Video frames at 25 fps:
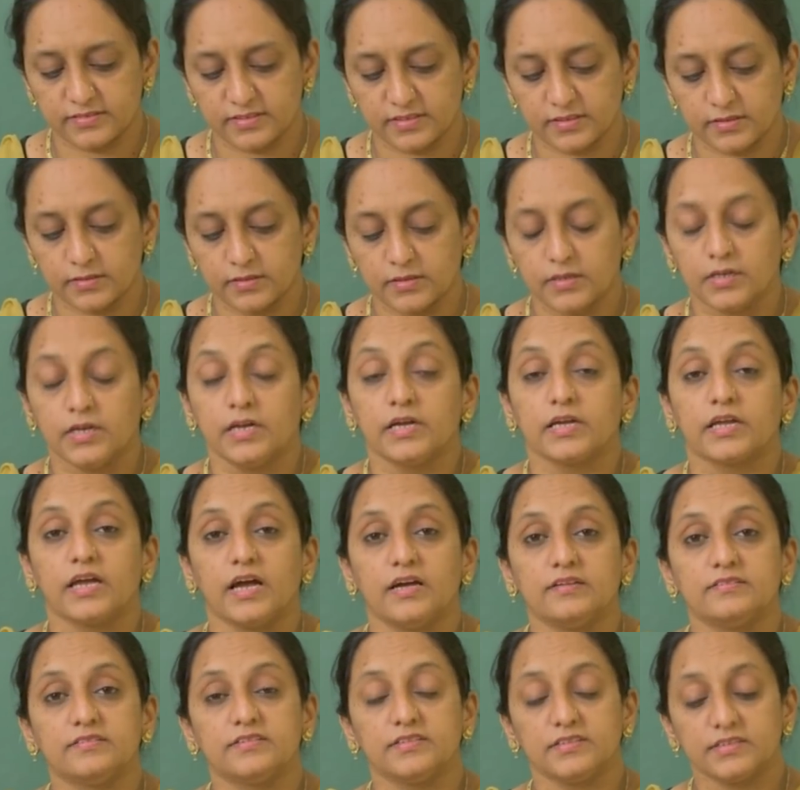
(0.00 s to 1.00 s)
See,
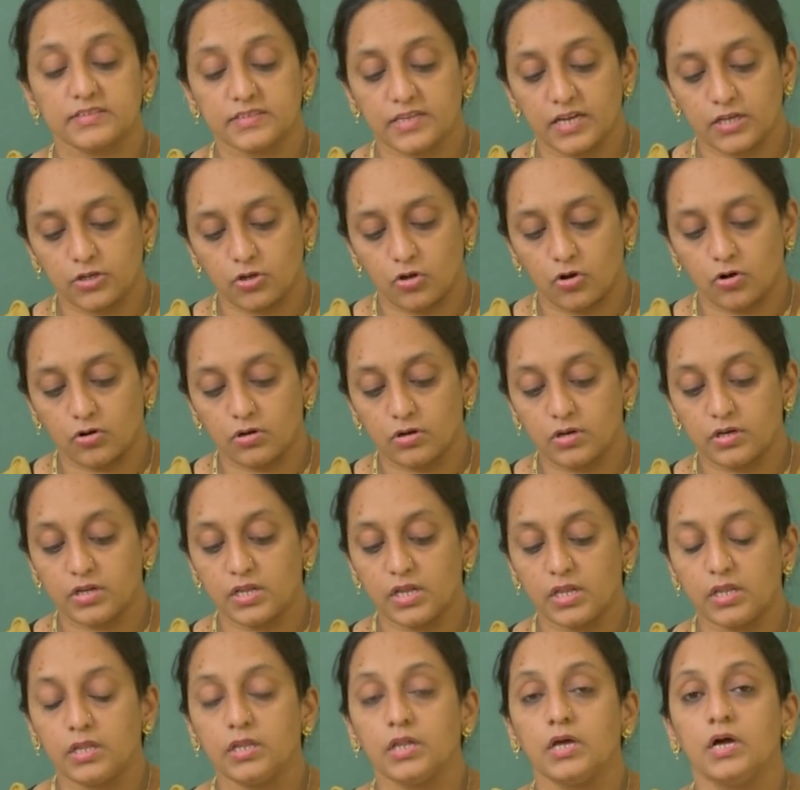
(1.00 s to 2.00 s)
cancer can occur
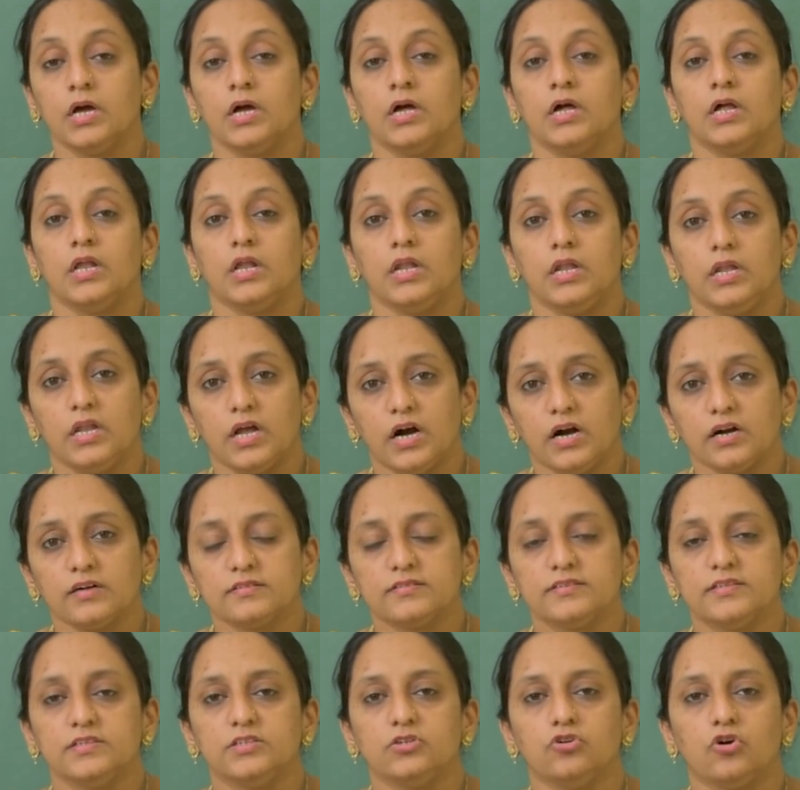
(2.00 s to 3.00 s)
in
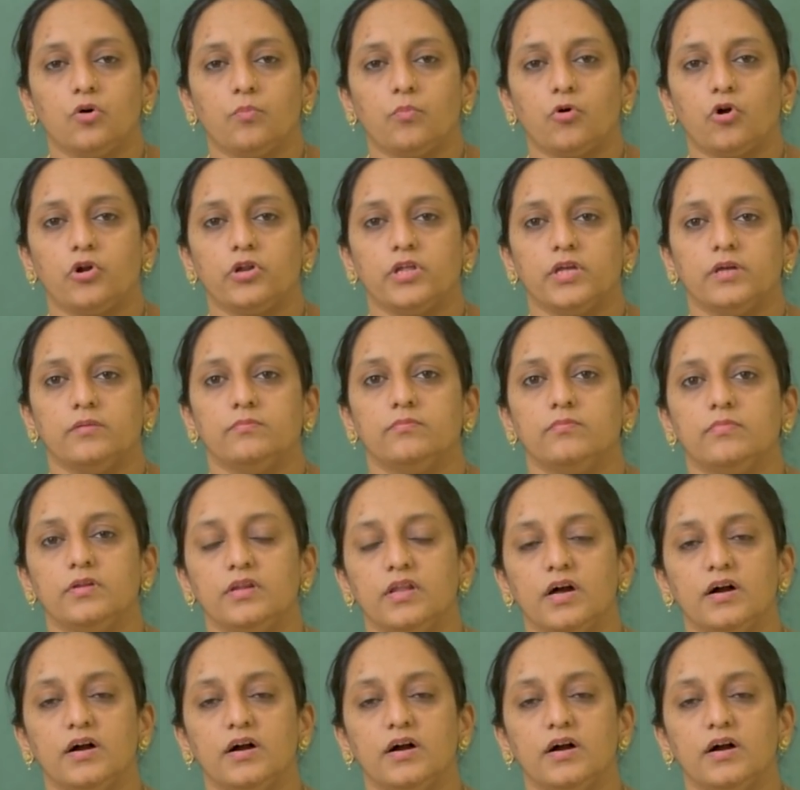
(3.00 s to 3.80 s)
lungs in your body.